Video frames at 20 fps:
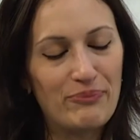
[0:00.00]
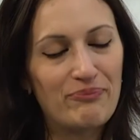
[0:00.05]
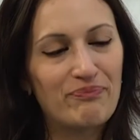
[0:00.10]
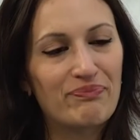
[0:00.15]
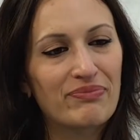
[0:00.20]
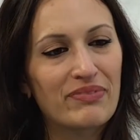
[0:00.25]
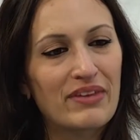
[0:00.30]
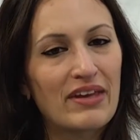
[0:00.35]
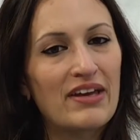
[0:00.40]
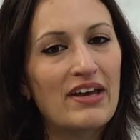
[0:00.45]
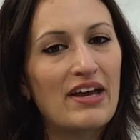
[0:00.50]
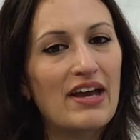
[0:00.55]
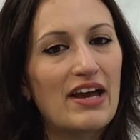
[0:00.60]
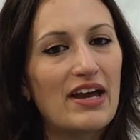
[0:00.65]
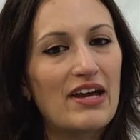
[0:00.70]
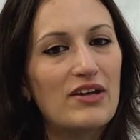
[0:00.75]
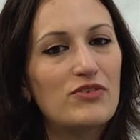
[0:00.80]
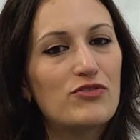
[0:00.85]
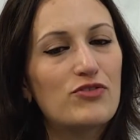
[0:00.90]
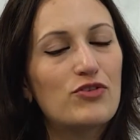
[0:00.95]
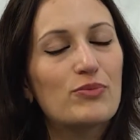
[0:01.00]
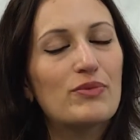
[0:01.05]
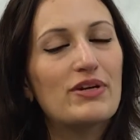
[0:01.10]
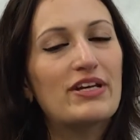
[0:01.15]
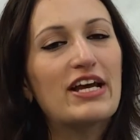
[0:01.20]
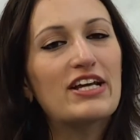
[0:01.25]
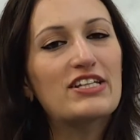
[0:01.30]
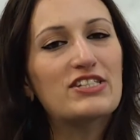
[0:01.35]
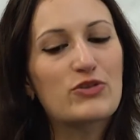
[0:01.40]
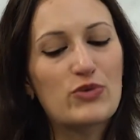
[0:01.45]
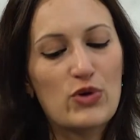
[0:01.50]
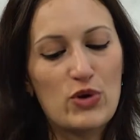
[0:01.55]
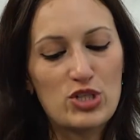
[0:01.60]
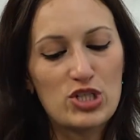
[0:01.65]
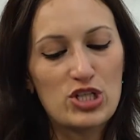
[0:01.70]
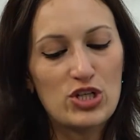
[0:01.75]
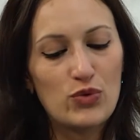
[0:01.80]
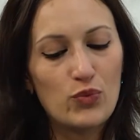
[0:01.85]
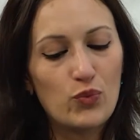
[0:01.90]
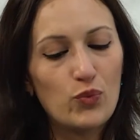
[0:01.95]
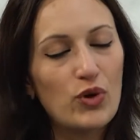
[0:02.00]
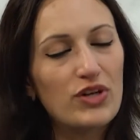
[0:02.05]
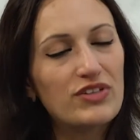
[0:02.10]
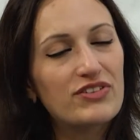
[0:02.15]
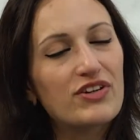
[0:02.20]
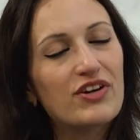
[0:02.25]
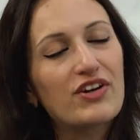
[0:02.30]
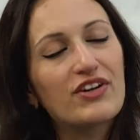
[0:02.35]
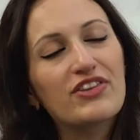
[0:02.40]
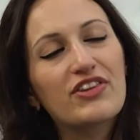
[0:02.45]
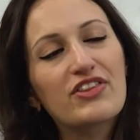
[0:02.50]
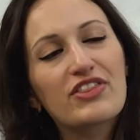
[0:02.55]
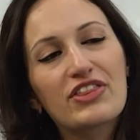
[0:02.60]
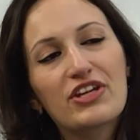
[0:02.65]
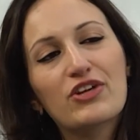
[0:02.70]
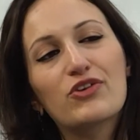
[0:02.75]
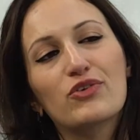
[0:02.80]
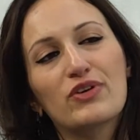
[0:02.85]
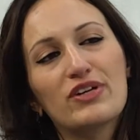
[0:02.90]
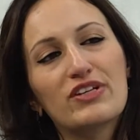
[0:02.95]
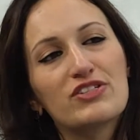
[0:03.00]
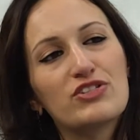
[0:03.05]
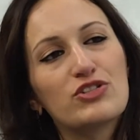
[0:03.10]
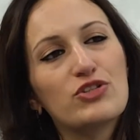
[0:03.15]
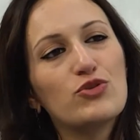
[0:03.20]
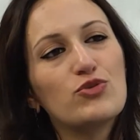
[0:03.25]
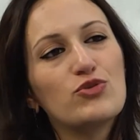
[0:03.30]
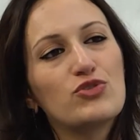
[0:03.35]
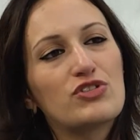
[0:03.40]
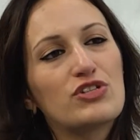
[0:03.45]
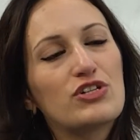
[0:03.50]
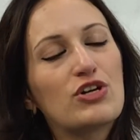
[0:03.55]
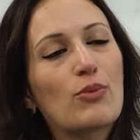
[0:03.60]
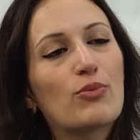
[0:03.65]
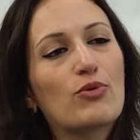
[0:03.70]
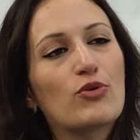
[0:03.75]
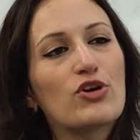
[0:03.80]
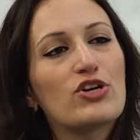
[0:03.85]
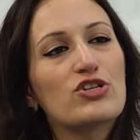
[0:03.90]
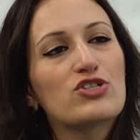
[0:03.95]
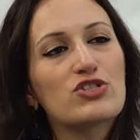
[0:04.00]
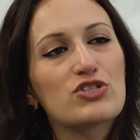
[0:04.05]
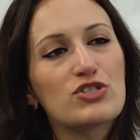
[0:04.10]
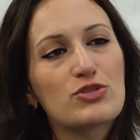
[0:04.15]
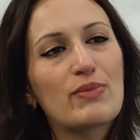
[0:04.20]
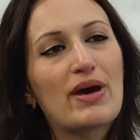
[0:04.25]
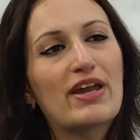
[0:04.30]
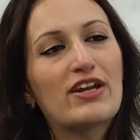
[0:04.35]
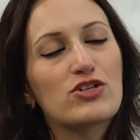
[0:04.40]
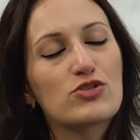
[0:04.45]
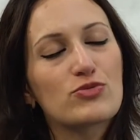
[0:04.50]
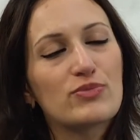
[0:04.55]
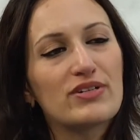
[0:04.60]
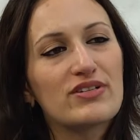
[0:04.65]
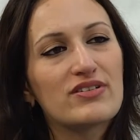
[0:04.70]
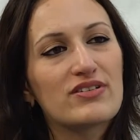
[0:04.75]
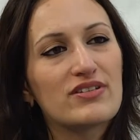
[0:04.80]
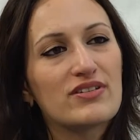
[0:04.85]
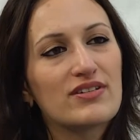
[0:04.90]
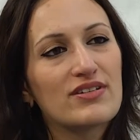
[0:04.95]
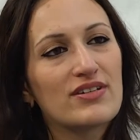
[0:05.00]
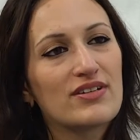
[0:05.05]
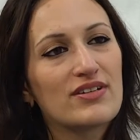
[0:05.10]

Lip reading: you. And for my next question, what are the theories used in operations management?